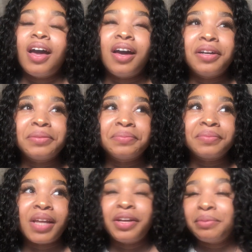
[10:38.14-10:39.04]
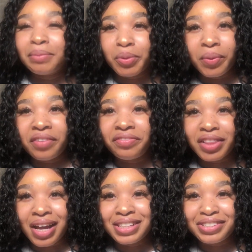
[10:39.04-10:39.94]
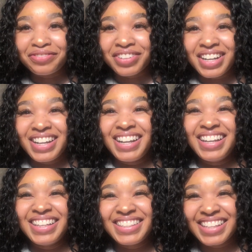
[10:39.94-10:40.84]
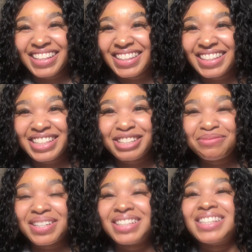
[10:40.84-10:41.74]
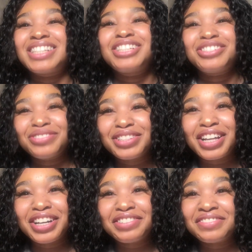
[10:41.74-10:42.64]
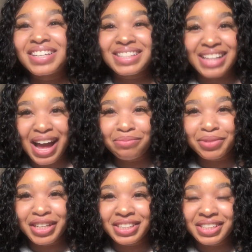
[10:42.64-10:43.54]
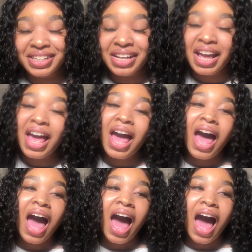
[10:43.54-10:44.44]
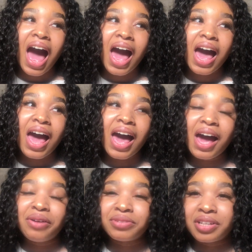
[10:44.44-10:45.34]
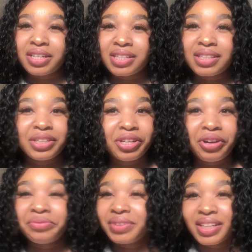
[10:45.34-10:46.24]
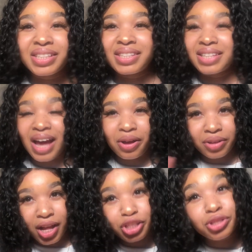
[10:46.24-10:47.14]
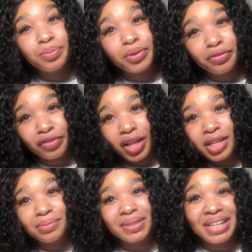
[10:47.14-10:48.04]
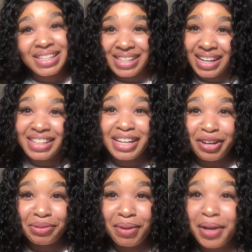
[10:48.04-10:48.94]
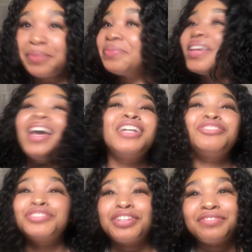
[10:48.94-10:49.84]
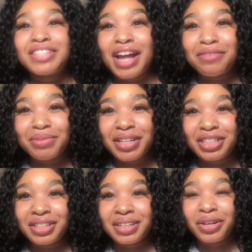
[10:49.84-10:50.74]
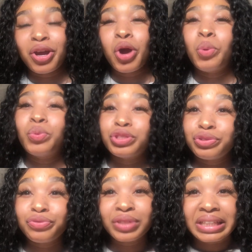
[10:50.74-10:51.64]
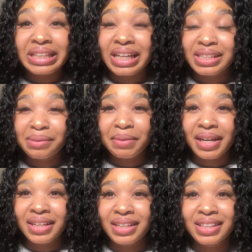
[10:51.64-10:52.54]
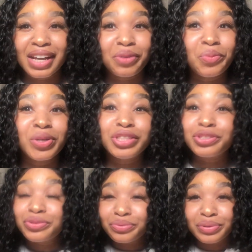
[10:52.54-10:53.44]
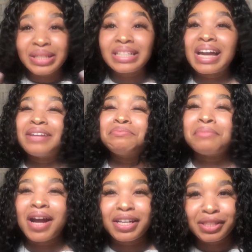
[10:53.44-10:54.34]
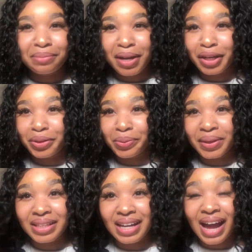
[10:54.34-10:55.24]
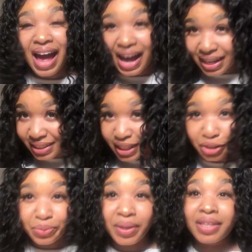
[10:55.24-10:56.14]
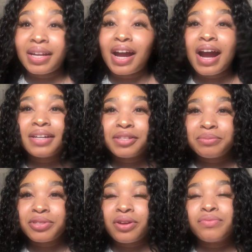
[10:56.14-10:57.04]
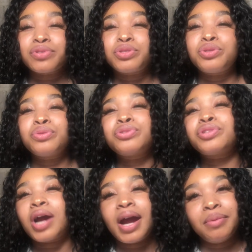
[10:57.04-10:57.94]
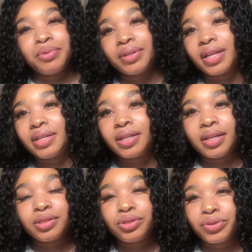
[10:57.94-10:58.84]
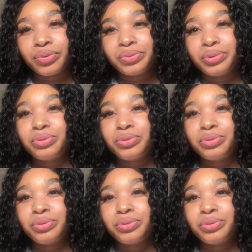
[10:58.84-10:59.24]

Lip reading: I don't remember what philosopher said this, but it said true love is admiration. I was gonna, I'll just put the philosopher that said it down the bottom. True love is admiration. Once you really like somebody, like once you really admire somebody and the way they act and the way they carry themselves, you'll start emulating it too.